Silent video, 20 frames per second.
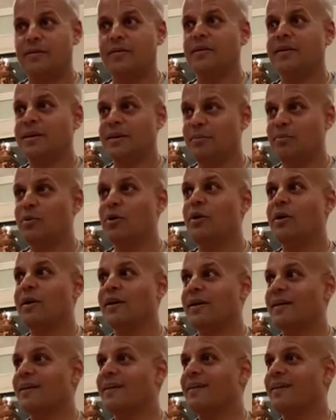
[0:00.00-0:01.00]
Alright, keep
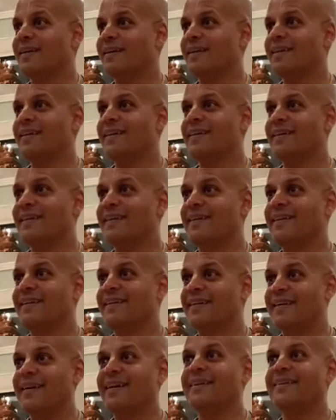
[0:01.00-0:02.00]
going.
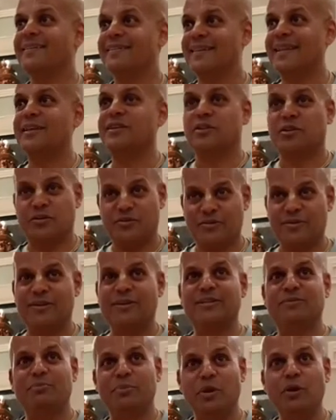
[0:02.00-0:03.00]
Yeah,
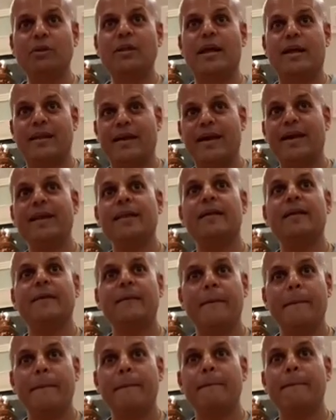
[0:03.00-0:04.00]
let's build on
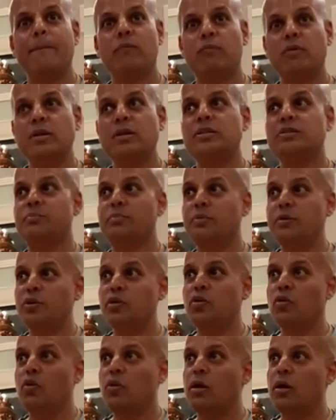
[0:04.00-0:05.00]
that. What is
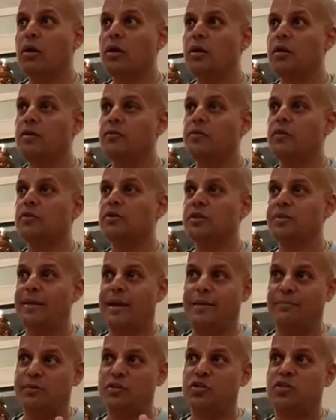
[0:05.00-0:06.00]
pure
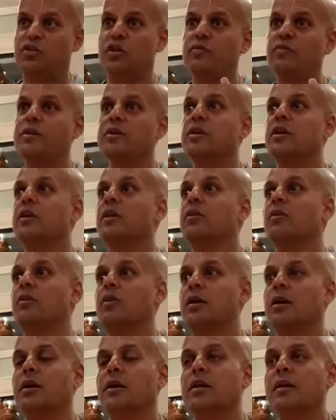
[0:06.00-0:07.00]
devotion? I'm the servant of the
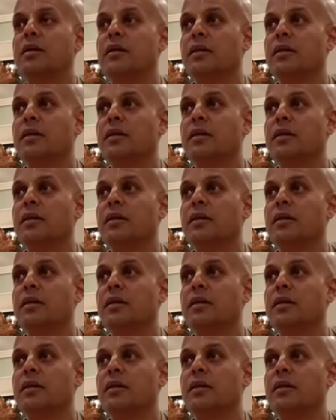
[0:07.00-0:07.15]
Lord.